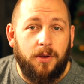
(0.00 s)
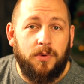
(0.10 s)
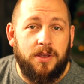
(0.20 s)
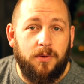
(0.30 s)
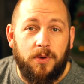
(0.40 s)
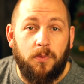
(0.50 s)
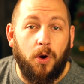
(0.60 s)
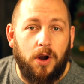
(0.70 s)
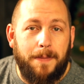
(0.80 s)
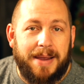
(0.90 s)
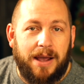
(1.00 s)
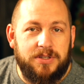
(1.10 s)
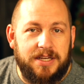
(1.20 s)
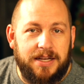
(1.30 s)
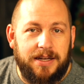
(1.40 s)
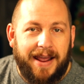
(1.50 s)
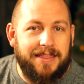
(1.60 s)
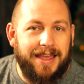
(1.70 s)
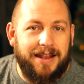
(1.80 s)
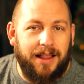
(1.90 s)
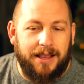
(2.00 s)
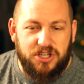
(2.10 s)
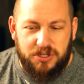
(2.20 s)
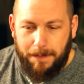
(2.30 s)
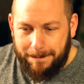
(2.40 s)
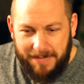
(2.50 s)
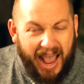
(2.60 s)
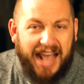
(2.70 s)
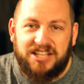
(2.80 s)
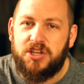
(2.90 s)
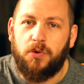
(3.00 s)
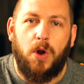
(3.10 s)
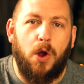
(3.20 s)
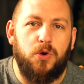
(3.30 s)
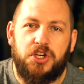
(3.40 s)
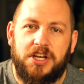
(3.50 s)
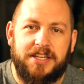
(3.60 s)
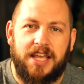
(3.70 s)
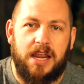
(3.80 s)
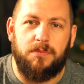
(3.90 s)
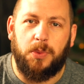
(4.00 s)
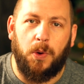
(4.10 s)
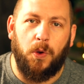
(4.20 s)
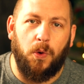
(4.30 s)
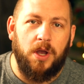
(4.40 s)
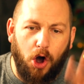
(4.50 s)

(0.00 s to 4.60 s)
We were a mountain and then like just mass erosion came through.